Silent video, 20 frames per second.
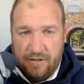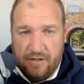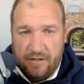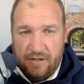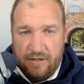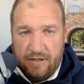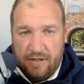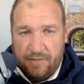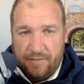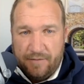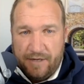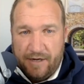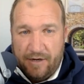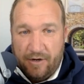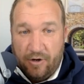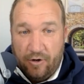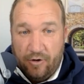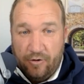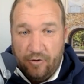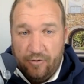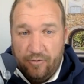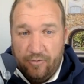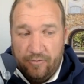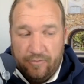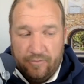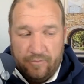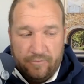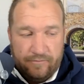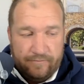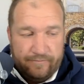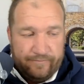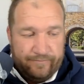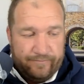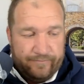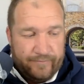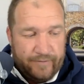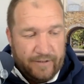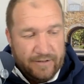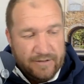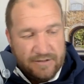um, our own
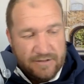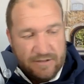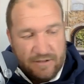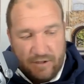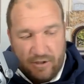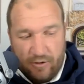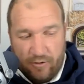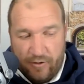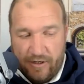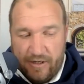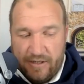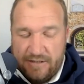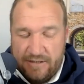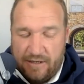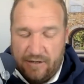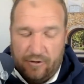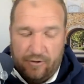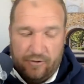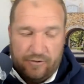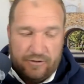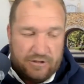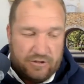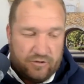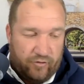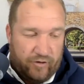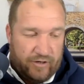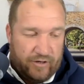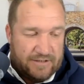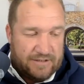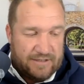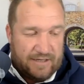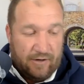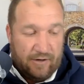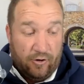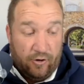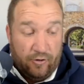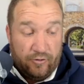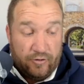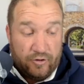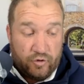insecurities, our own stress, our
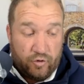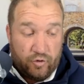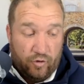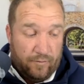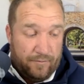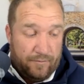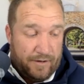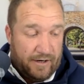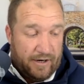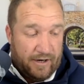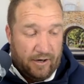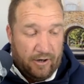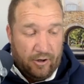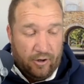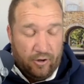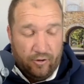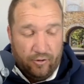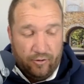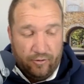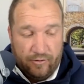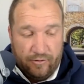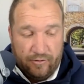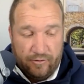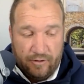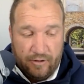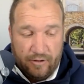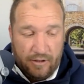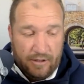own trauma, our own